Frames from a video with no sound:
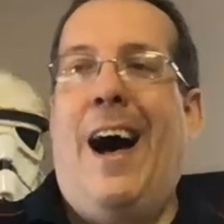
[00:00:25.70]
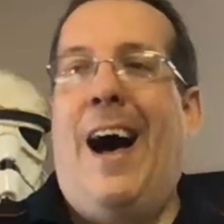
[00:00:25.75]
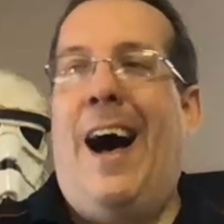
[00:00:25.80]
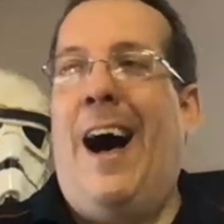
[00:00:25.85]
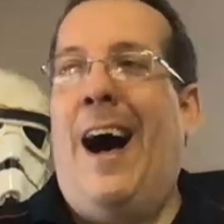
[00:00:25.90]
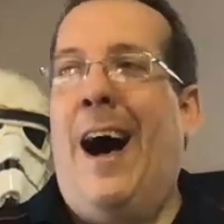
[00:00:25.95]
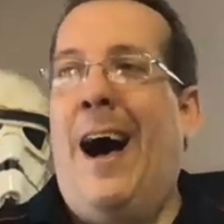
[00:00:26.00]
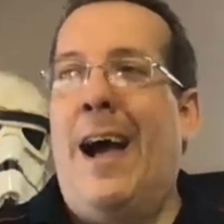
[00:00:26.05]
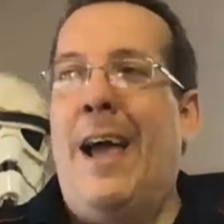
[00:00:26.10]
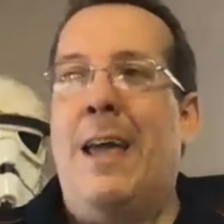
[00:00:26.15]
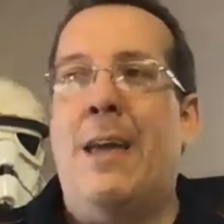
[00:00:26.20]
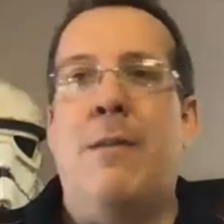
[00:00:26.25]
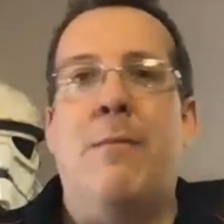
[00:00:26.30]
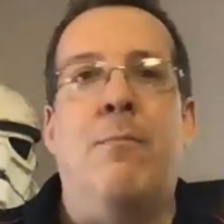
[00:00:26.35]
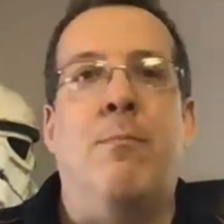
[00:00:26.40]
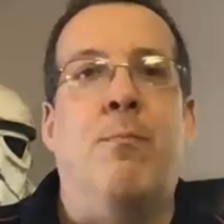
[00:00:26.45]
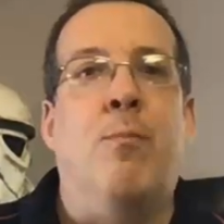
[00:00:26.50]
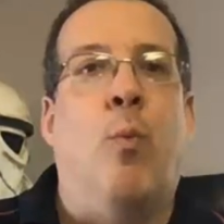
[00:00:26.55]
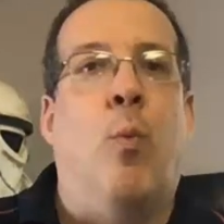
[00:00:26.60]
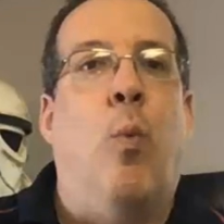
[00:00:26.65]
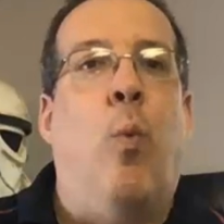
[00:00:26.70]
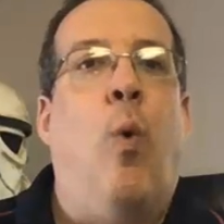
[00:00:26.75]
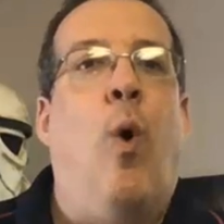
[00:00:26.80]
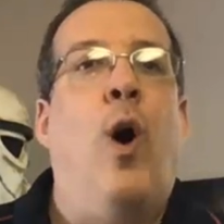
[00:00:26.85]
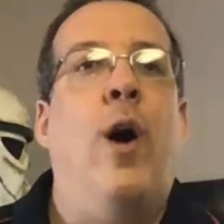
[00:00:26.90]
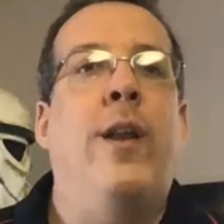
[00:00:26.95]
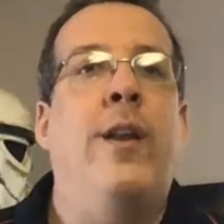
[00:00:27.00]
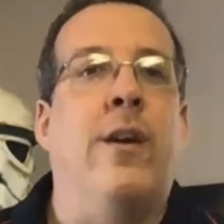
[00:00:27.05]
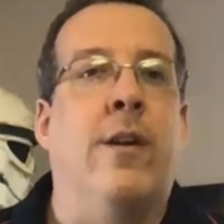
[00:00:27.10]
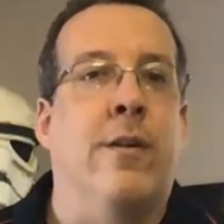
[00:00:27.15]
I'm
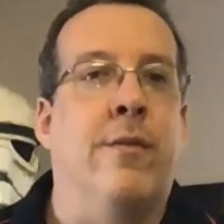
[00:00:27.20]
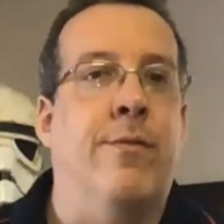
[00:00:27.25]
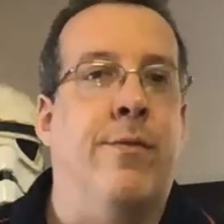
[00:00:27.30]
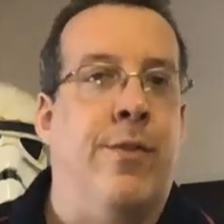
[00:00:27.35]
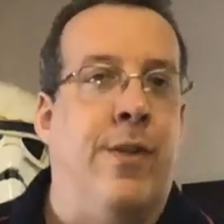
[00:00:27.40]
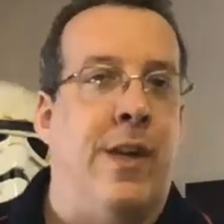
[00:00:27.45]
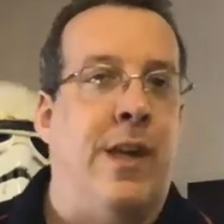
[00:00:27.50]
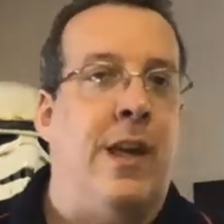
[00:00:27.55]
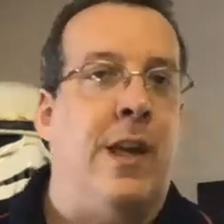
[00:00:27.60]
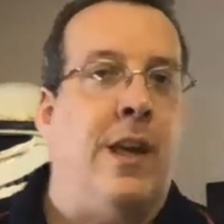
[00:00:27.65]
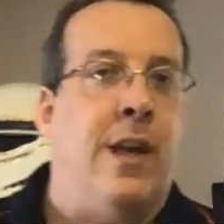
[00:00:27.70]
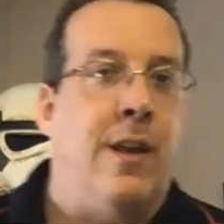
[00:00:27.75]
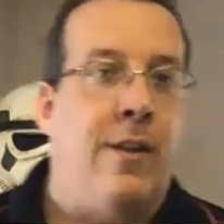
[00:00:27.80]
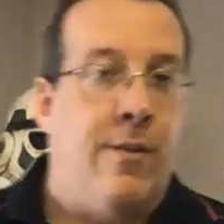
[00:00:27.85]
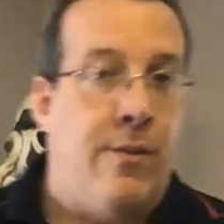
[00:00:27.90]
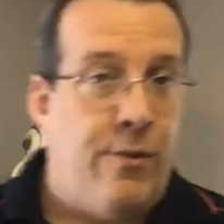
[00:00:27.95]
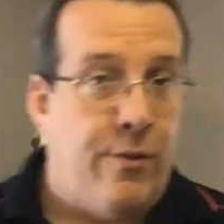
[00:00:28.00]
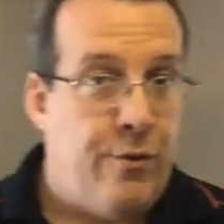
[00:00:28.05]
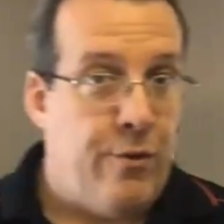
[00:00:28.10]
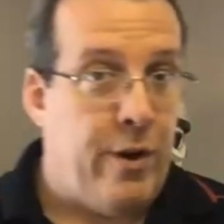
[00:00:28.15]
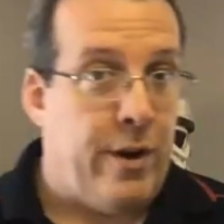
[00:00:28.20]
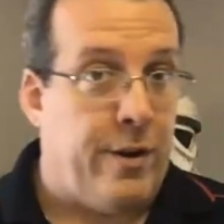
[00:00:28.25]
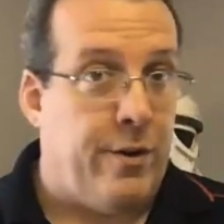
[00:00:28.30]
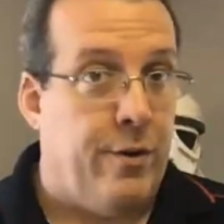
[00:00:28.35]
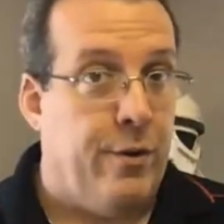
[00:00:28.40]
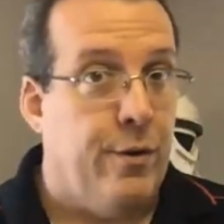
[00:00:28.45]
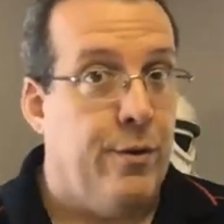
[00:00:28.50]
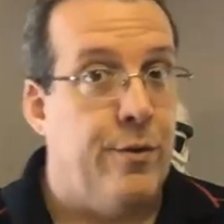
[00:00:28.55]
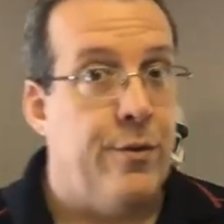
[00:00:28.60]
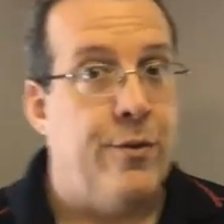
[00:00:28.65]
one of the
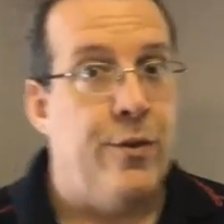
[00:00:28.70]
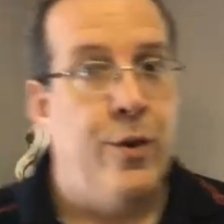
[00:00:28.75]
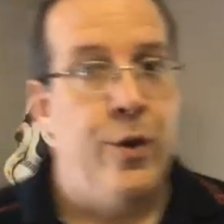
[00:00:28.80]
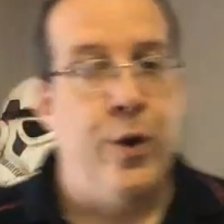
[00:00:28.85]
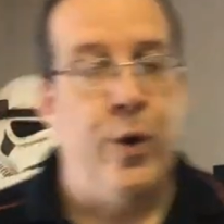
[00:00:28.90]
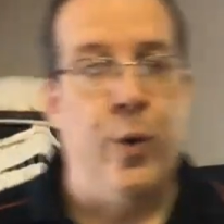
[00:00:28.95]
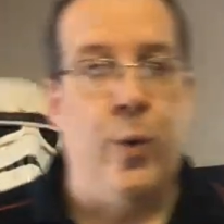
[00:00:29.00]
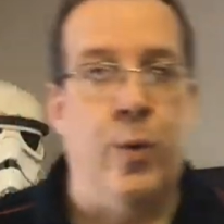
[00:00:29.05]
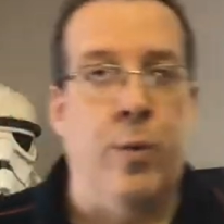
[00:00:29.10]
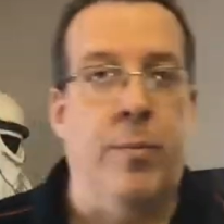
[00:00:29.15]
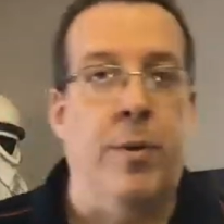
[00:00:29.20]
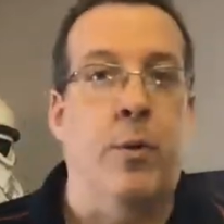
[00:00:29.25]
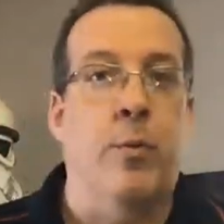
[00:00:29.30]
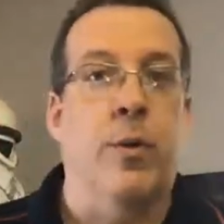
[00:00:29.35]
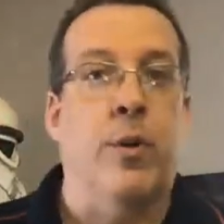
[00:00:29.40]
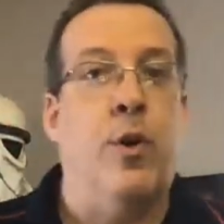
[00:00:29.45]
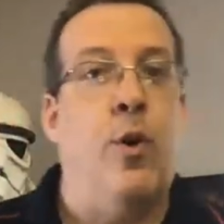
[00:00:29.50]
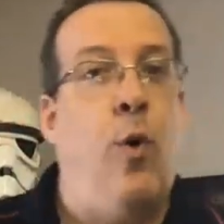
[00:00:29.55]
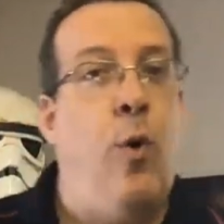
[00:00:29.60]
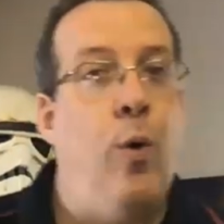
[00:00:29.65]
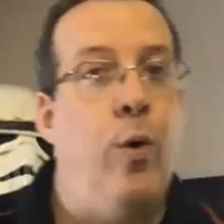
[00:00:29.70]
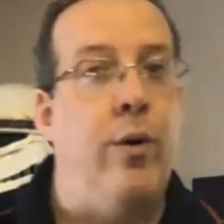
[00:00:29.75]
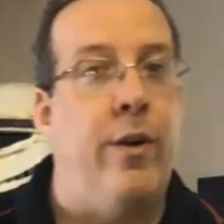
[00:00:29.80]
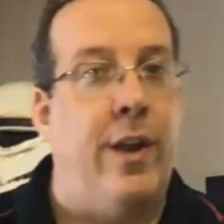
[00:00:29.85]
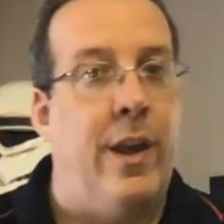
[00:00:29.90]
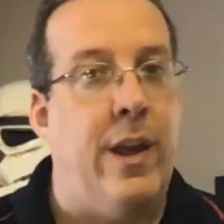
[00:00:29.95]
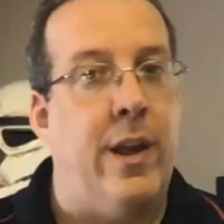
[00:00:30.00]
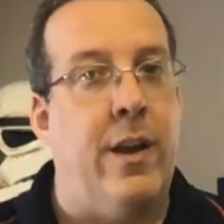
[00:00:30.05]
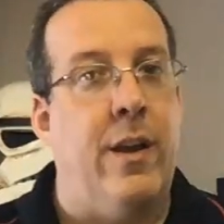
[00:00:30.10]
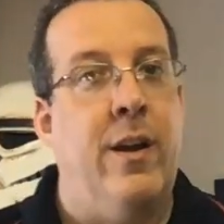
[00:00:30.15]
instructors who will be
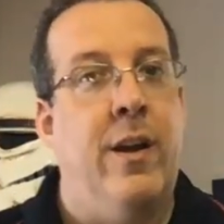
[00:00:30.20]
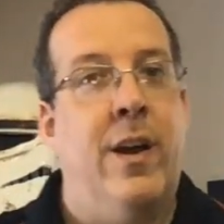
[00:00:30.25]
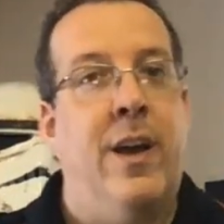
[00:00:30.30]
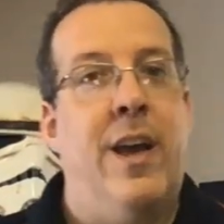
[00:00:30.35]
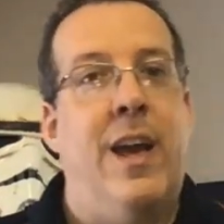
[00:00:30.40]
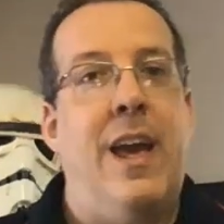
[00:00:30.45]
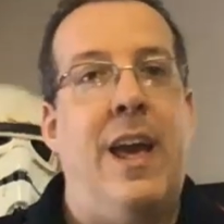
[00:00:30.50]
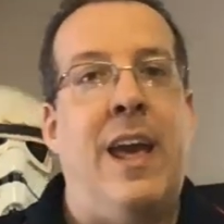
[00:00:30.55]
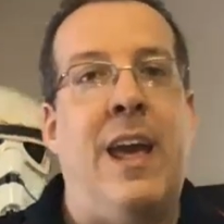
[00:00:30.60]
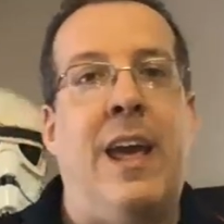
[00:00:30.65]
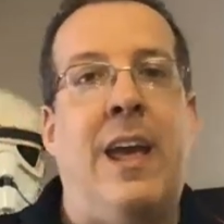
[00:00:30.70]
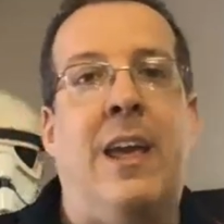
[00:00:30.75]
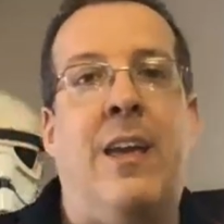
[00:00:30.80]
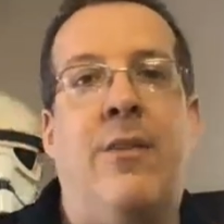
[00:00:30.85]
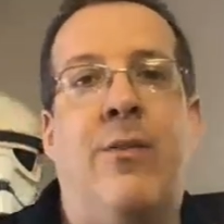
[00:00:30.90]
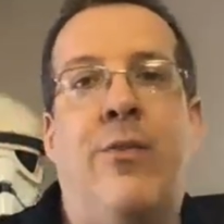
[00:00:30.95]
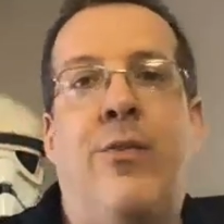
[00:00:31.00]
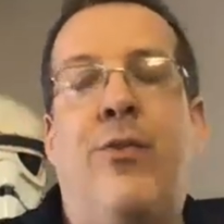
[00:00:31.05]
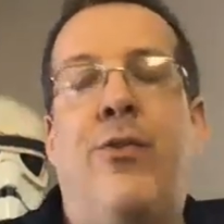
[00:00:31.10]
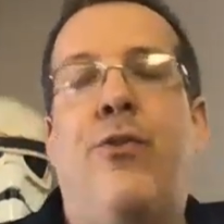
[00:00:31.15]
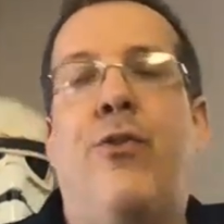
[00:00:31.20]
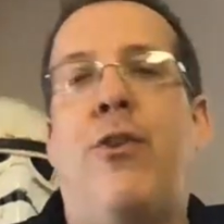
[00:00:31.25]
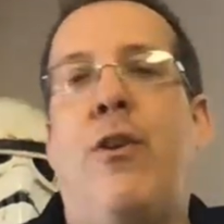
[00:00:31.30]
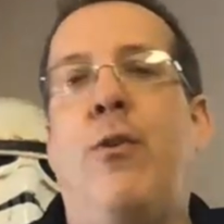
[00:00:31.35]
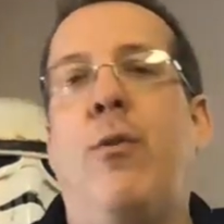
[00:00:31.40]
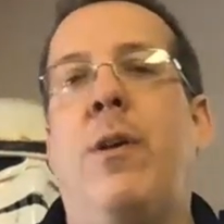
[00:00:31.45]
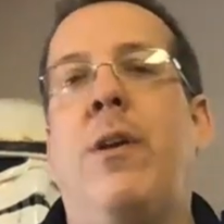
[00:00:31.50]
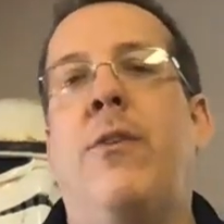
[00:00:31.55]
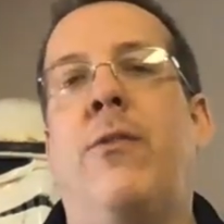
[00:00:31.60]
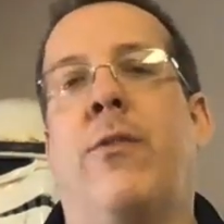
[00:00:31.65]
recording a
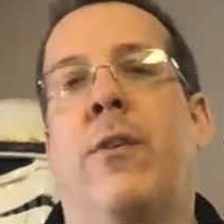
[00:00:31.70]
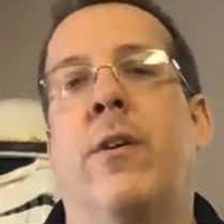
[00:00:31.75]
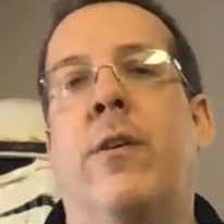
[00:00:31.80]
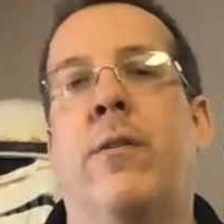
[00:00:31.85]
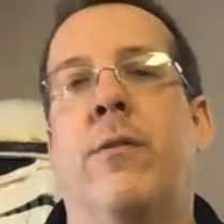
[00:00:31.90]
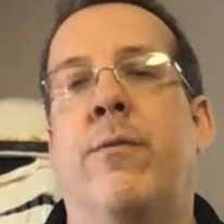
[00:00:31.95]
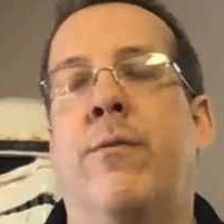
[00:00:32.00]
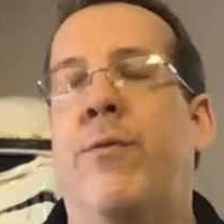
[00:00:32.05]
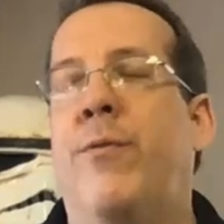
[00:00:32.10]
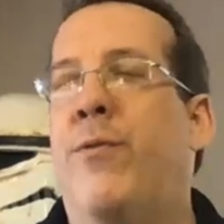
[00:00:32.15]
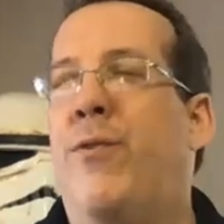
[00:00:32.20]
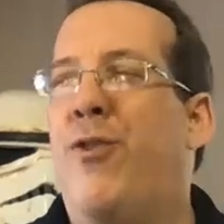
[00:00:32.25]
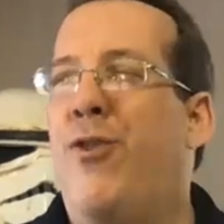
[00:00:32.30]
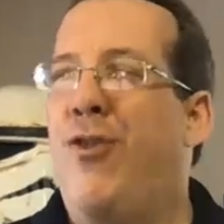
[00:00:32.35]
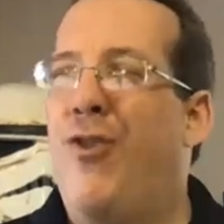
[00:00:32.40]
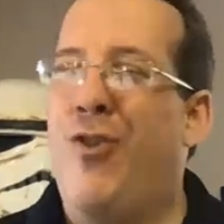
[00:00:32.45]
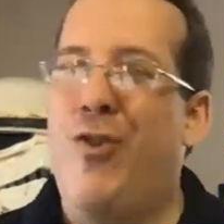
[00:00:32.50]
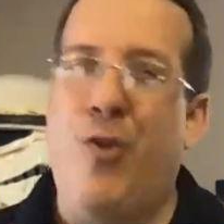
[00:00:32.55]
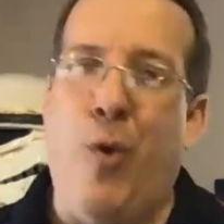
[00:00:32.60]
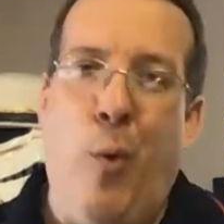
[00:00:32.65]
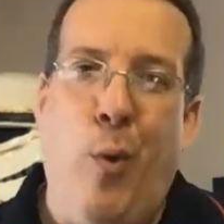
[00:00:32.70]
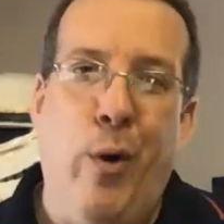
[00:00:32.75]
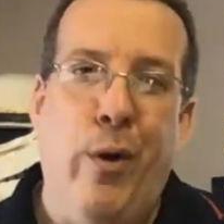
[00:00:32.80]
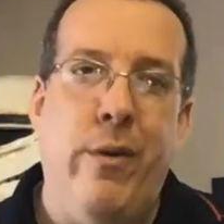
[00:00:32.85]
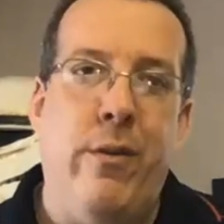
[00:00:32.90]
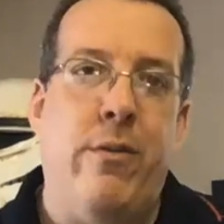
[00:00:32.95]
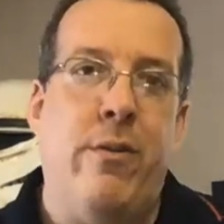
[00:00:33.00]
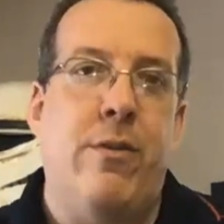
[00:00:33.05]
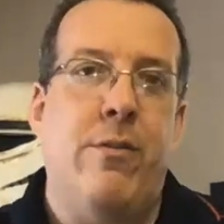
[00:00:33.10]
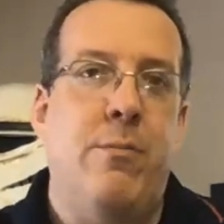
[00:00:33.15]
series of
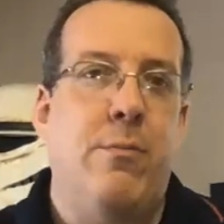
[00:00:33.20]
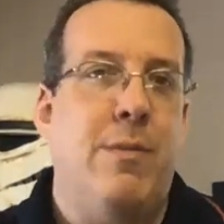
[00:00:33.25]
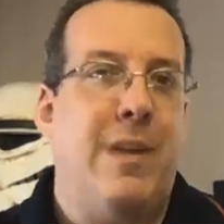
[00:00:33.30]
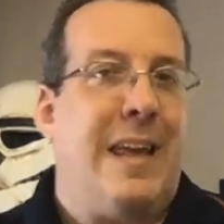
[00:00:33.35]
short